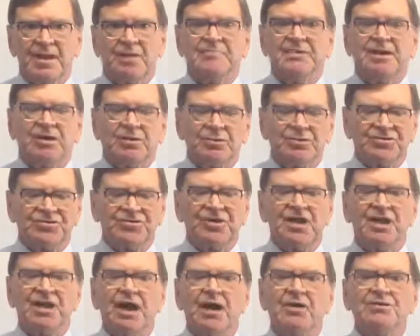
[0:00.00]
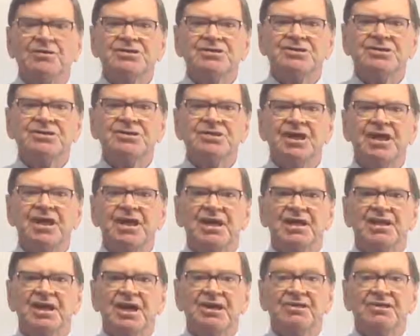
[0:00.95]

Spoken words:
because they're going to need